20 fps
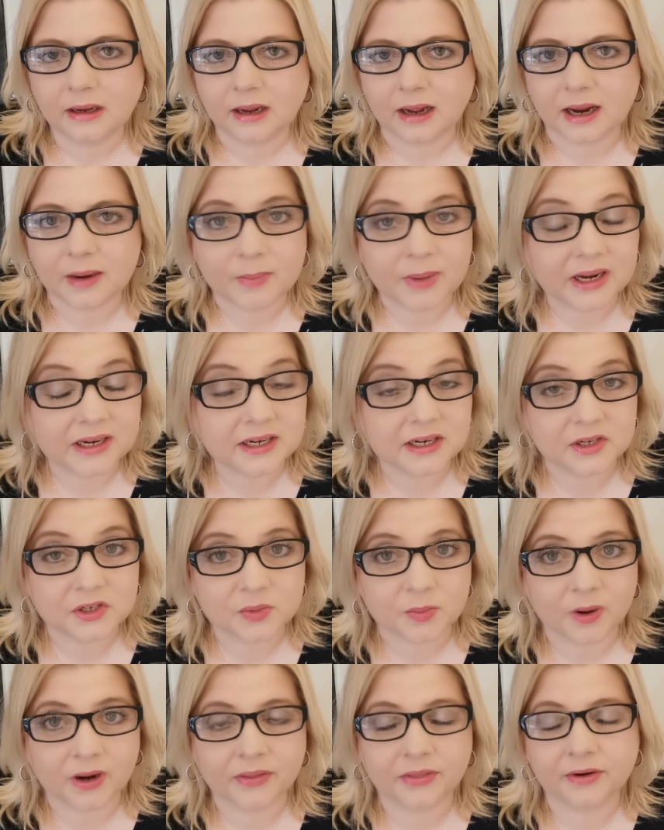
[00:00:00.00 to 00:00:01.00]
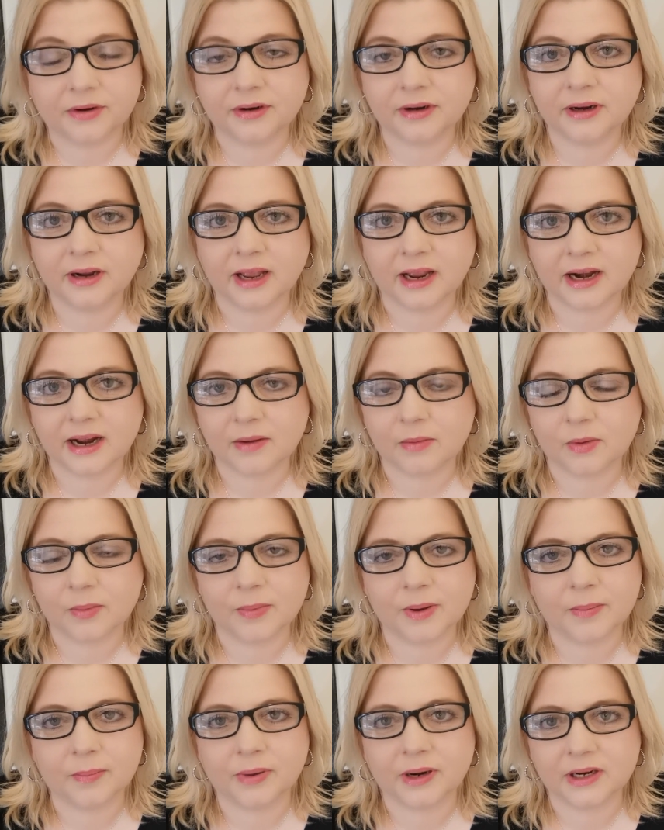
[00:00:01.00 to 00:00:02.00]
I met his mother, and I
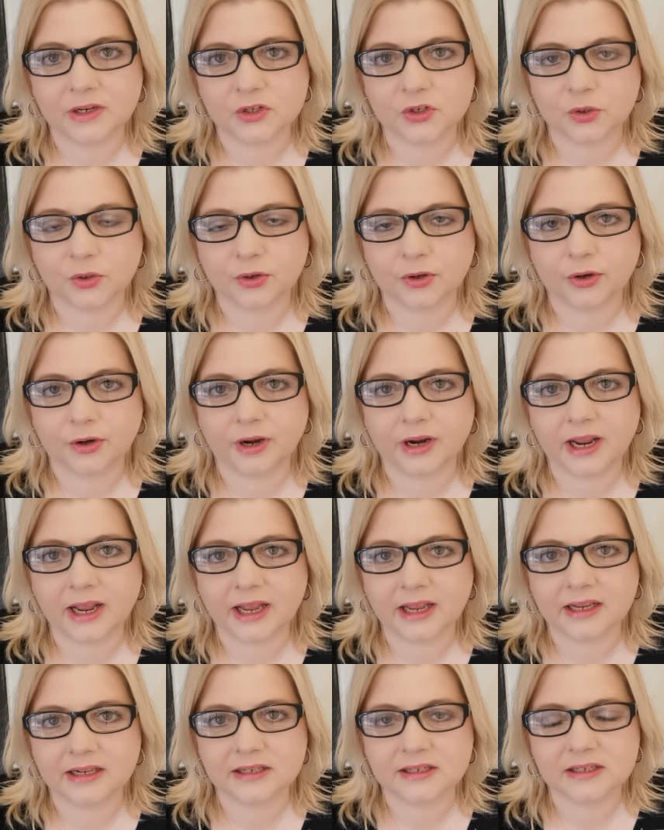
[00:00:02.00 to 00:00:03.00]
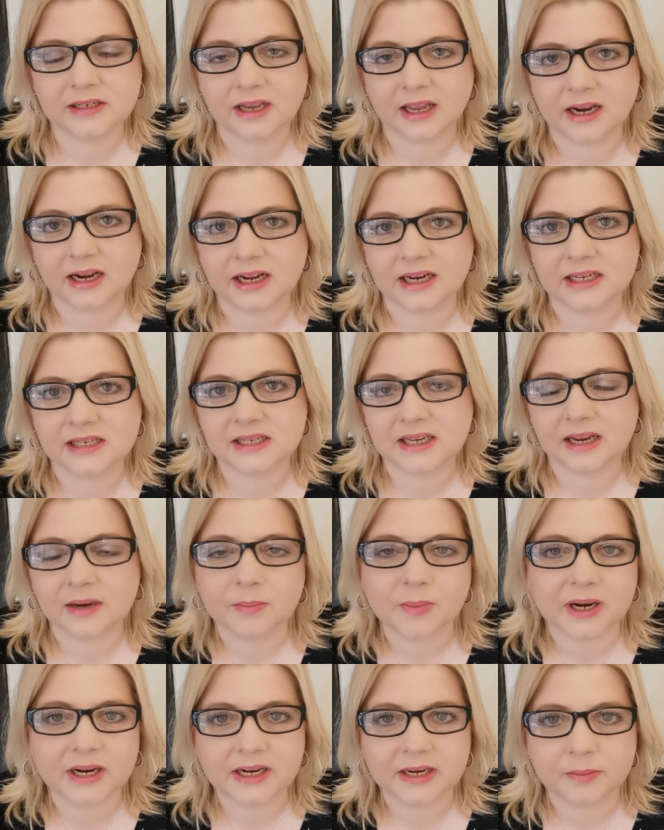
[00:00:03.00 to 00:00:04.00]
remember I took her hands and I
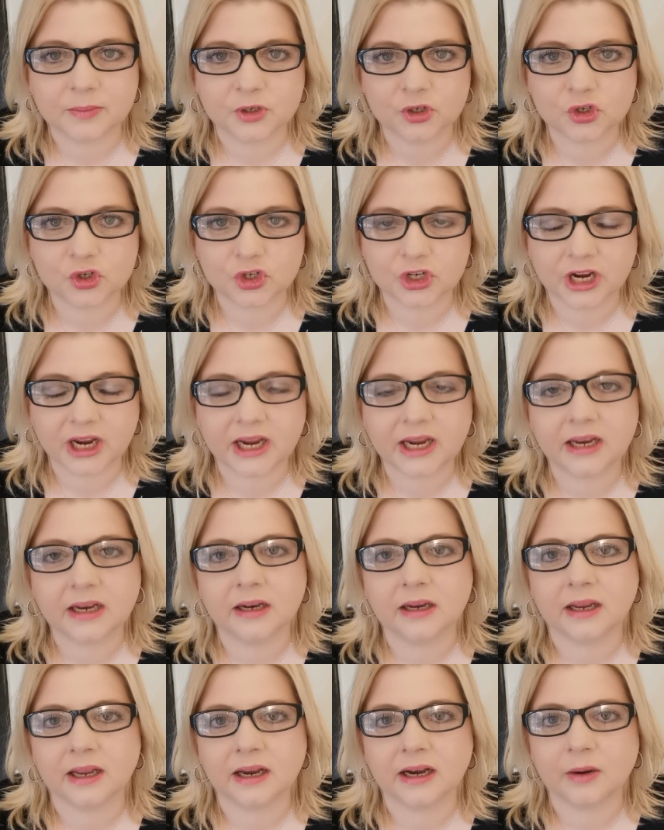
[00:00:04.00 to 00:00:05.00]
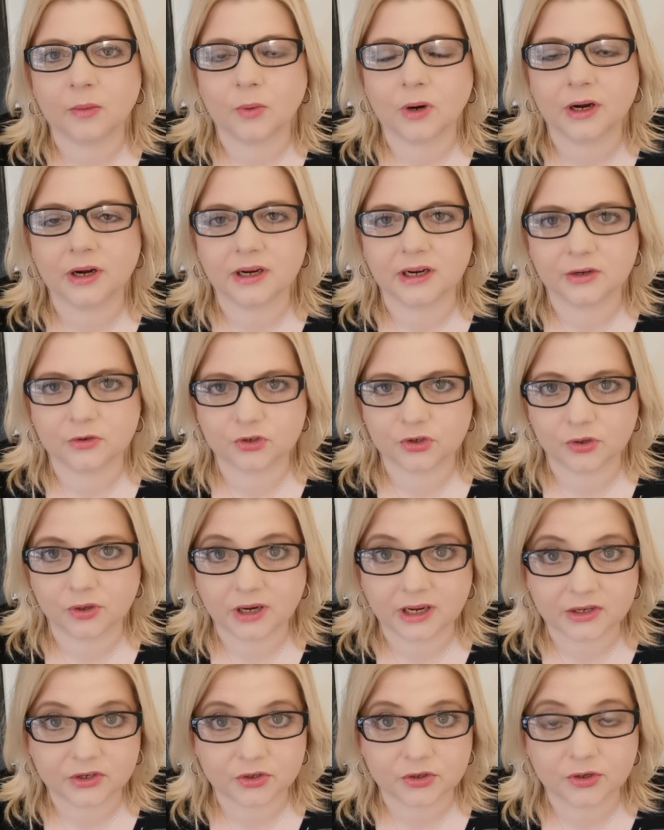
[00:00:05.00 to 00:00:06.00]
said, my name is Jane, and I wanted to
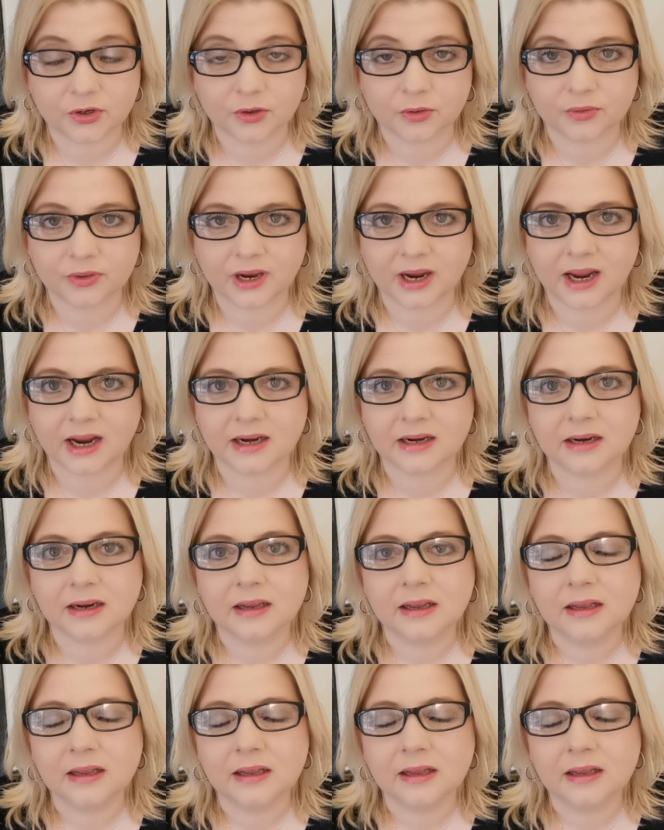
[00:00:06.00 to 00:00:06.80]
let you know that